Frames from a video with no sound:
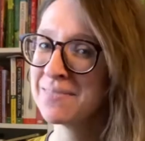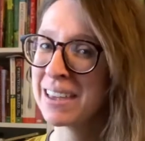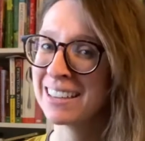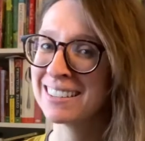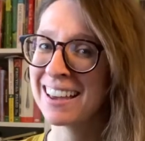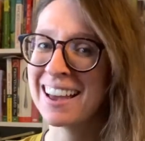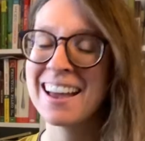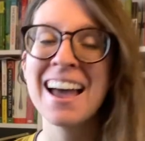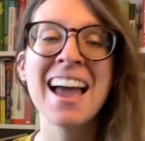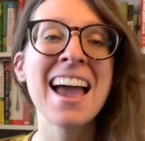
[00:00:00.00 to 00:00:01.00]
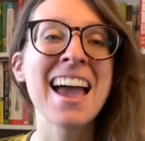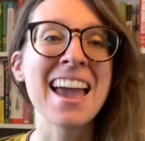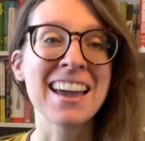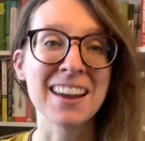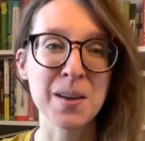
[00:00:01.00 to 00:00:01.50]
Amanda,
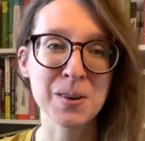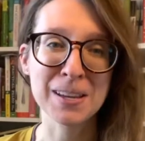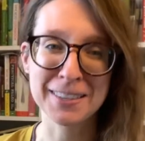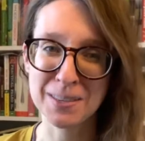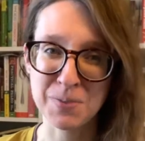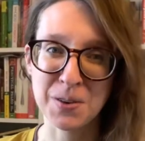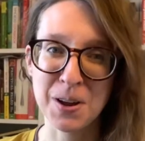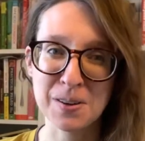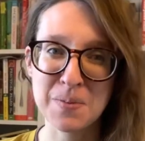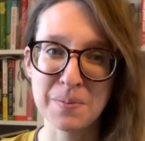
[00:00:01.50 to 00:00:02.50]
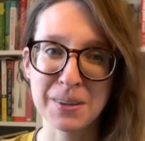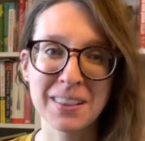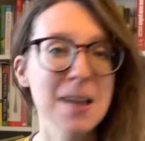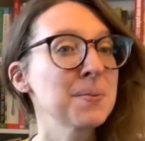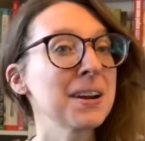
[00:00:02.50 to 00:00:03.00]
and I work at the Springwater Public
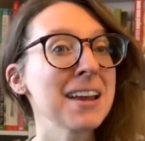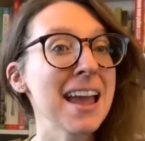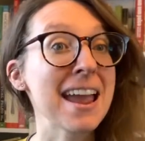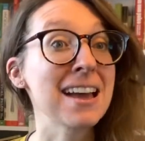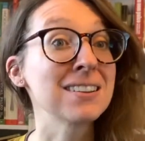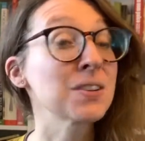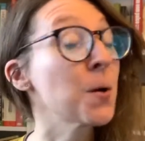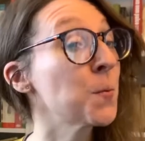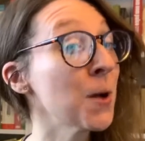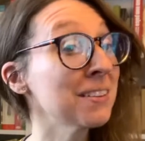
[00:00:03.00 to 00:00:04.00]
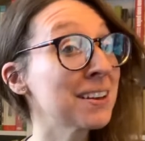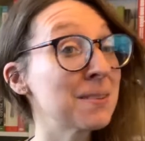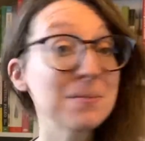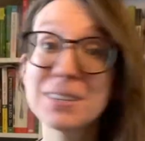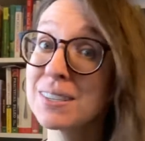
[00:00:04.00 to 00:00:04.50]
Library, and
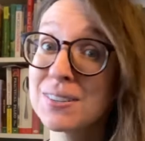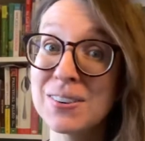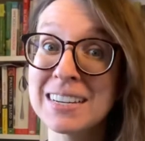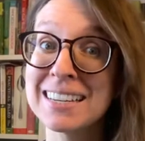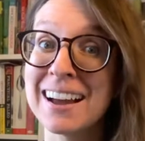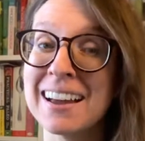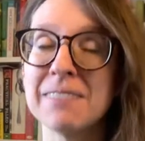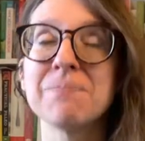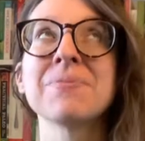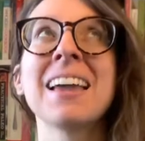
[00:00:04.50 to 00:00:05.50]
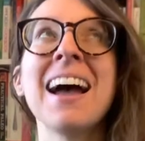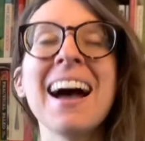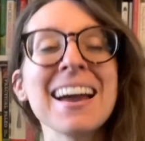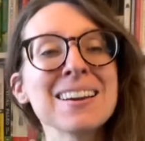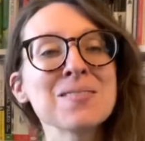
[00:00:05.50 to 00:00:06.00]
welcome to Storytime.
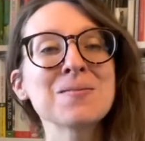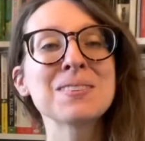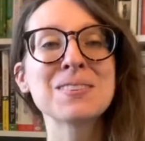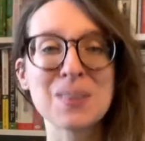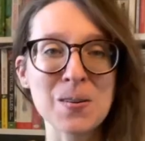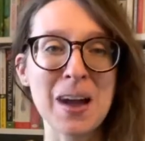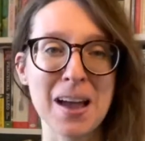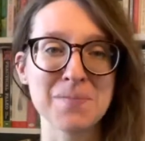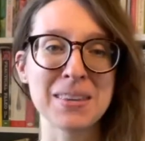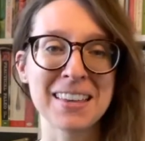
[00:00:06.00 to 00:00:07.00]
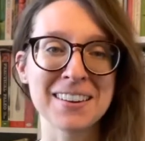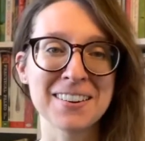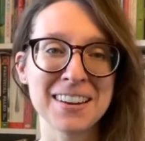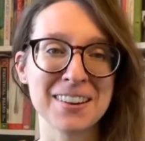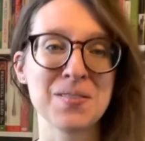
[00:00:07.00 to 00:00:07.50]
I am so happy that you're
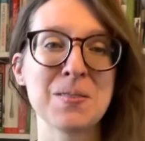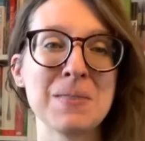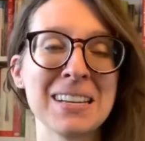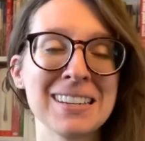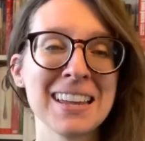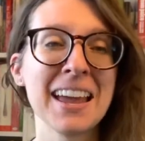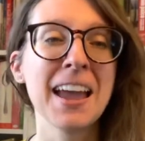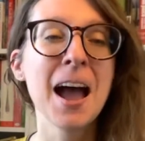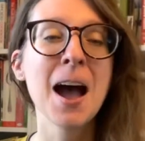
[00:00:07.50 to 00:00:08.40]
here with me today.